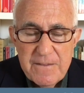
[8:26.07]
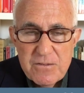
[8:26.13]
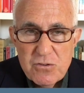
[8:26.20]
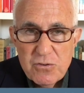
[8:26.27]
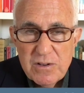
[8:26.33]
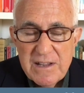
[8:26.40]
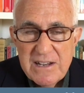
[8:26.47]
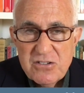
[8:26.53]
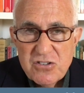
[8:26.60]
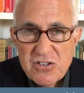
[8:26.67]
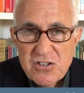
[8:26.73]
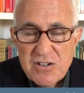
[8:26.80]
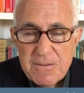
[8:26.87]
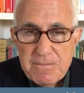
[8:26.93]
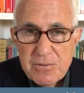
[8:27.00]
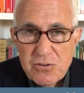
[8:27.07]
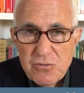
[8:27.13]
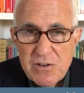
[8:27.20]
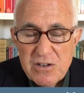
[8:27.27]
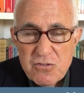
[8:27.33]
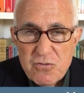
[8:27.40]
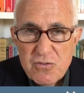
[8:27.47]
the relationship
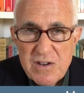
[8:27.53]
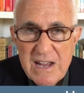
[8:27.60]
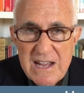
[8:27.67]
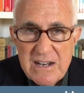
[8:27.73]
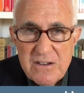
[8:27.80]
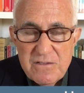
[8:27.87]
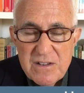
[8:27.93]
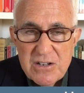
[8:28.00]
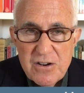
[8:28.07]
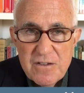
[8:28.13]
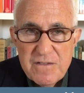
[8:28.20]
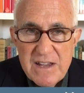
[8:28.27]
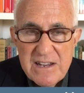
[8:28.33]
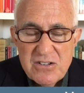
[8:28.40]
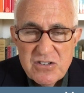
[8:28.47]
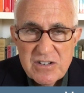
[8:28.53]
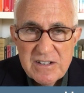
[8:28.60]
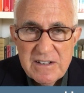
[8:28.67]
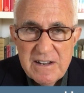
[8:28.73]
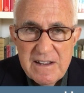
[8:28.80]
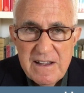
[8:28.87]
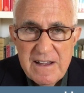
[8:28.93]
between creative
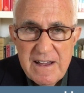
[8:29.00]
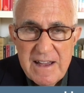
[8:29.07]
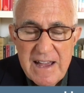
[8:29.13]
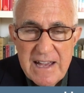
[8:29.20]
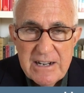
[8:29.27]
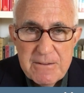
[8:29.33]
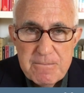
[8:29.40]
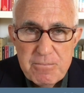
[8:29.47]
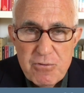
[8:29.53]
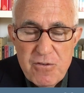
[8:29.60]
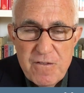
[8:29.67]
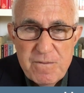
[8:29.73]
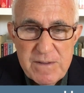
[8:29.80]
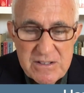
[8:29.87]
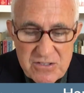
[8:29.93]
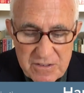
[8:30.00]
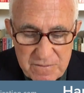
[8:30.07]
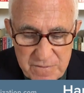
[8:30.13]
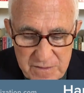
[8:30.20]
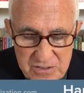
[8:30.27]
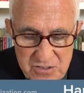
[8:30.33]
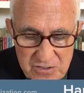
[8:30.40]
innovation and improvements in
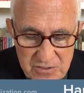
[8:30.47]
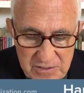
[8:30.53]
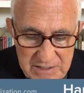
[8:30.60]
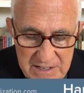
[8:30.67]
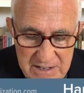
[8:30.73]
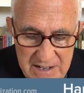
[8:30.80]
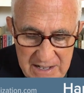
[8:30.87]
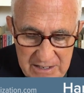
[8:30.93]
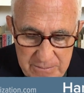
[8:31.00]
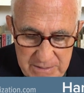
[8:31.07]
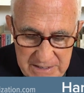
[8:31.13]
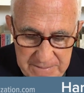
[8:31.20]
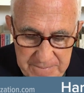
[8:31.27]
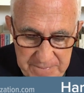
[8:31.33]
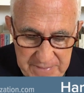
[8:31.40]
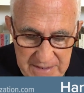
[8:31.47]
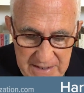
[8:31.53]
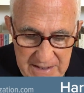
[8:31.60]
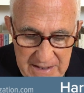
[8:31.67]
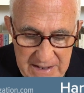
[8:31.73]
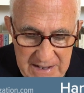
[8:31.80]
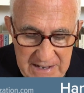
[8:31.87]
physical economy.
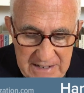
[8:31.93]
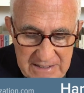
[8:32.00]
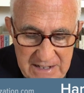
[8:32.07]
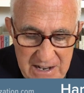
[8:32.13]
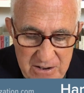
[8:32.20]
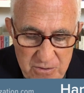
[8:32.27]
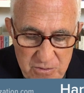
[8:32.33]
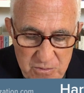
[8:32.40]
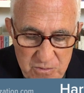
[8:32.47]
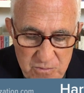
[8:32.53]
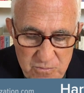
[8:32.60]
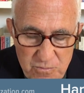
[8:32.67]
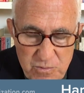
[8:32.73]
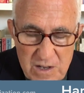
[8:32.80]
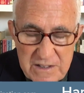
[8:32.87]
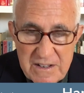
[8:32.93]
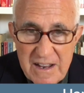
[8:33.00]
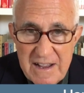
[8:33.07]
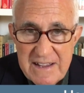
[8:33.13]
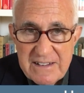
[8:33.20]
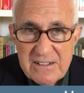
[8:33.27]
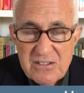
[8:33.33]
Now, what
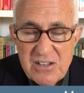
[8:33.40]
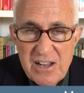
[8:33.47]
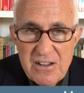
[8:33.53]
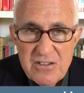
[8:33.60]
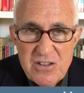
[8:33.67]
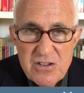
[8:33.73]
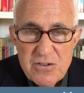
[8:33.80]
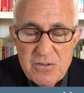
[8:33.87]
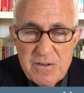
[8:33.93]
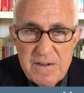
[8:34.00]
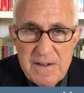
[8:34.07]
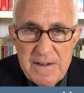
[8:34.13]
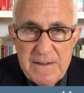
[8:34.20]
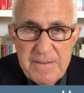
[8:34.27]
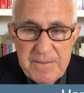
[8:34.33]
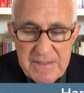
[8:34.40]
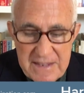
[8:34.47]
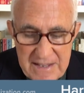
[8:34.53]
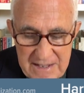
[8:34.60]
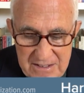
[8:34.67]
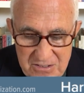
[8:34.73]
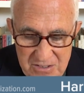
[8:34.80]
I can tell you
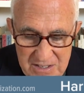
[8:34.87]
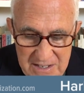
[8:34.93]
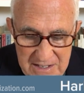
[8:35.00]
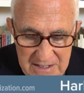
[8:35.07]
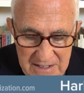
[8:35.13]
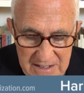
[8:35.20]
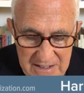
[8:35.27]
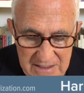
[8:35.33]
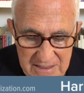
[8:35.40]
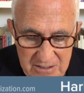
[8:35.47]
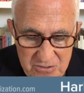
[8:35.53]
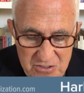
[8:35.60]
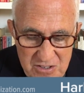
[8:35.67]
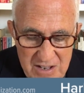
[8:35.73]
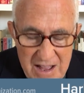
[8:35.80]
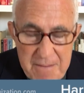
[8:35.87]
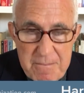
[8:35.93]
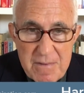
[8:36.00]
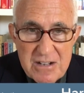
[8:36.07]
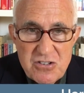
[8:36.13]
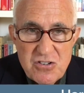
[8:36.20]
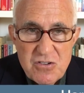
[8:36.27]
is that there's not
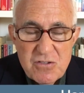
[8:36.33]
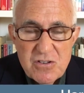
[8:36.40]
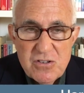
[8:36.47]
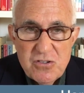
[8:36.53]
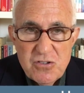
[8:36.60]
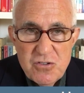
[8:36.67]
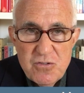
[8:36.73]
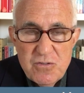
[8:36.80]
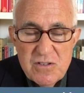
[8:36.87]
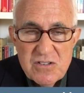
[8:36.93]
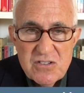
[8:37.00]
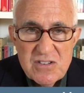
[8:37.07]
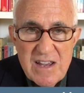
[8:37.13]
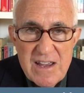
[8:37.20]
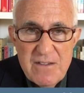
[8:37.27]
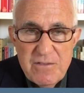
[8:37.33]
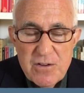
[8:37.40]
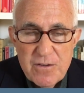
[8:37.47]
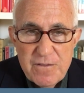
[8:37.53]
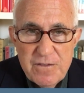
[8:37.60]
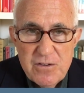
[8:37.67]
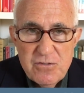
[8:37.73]
much you can do to save
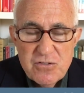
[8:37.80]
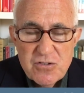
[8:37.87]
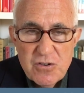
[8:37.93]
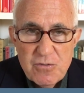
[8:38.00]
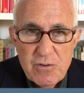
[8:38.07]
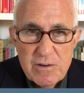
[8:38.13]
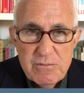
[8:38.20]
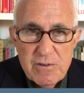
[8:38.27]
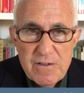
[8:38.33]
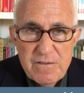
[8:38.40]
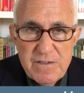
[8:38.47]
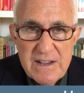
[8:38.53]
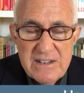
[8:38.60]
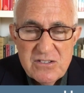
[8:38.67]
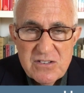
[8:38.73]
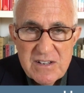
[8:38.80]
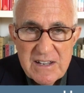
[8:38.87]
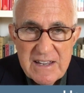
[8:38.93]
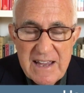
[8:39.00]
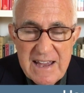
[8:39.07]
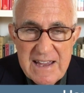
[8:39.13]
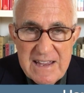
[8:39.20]
your future when we're
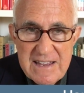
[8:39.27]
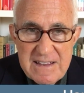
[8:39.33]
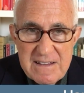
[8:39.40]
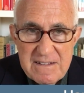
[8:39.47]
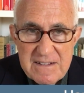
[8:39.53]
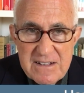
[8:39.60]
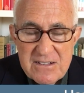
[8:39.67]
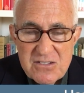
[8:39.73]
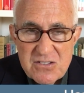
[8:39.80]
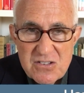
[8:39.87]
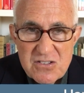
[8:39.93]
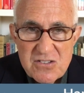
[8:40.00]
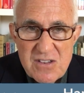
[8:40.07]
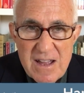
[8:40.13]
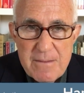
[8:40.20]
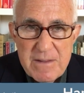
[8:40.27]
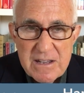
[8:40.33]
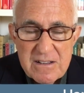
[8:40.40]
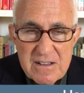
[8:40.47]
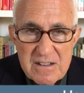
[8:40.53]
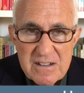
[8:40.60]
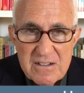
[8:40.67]
facing a
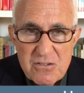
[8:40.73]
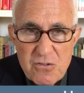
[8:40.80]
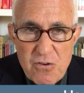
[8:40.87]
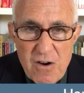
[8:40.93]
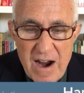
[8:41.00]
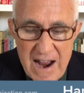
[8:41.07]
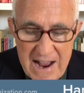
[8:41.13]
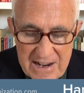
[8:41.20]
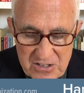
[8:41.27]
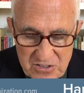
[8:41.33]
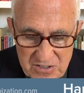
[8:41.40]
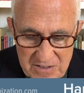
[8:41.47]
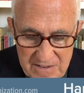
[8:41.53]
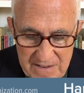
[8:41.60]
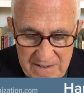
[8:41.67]
systemic crash.